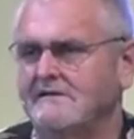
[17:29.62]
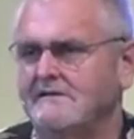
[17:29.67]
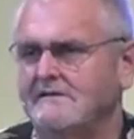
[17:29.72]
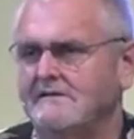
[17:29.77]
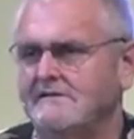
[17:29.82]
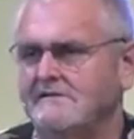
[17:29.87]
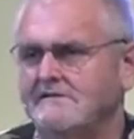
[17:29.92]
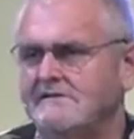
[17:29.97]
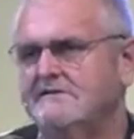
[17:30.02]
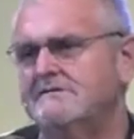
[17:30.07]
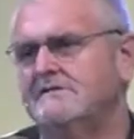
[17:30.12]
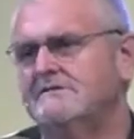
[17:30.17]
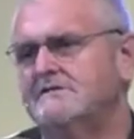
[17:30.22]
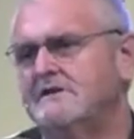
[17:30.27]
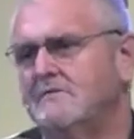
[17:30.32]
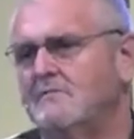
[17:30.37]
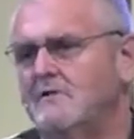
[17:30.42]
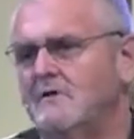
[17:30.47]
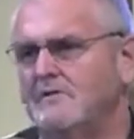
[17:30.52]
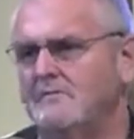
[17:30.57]
Jesus,
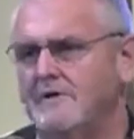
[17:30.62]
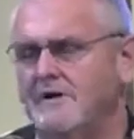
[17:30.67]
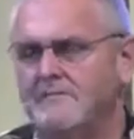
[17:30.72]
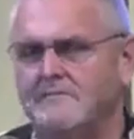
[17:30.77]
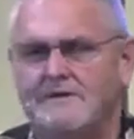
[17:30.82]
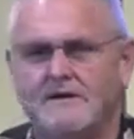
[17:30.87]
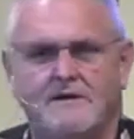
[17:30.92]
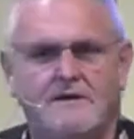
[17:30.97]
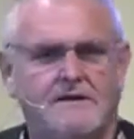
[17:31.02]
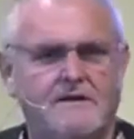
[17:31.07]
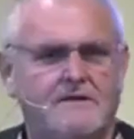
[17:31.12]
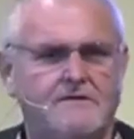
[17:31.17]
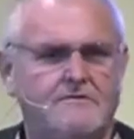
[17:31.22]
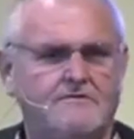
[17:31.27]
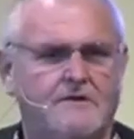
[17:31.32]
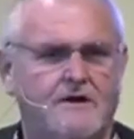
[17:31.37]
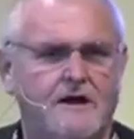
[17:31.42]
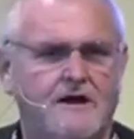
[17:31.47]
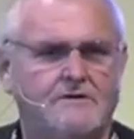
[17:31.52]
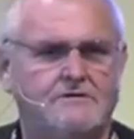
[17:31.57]
come with me. I'm taking out the
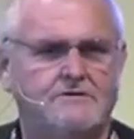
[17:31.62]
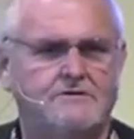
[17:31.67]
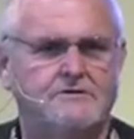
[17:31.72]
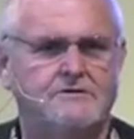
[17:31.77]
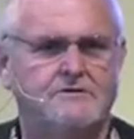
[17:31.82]
trash.